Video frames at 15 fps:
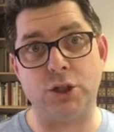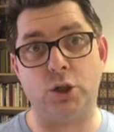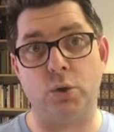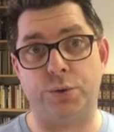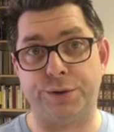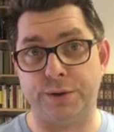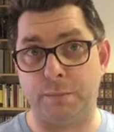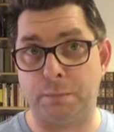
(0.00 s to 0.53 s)
to go
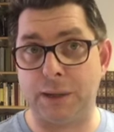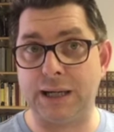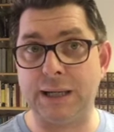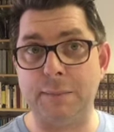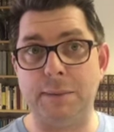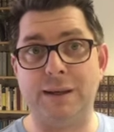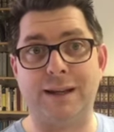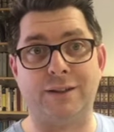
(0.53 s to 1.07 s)
to the
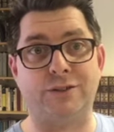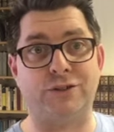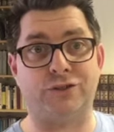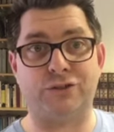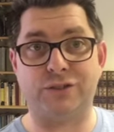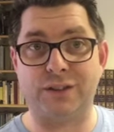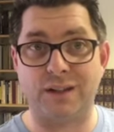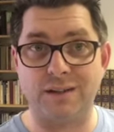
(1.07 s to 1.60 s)
Bible and to
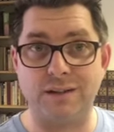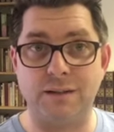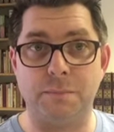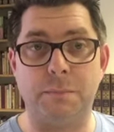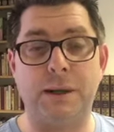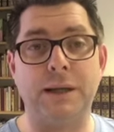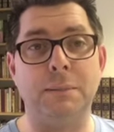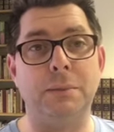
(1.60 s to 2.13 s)
study the
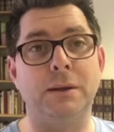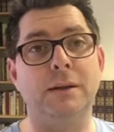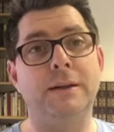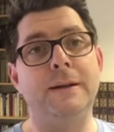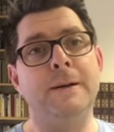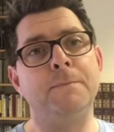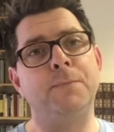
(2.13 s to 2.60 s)
Bible,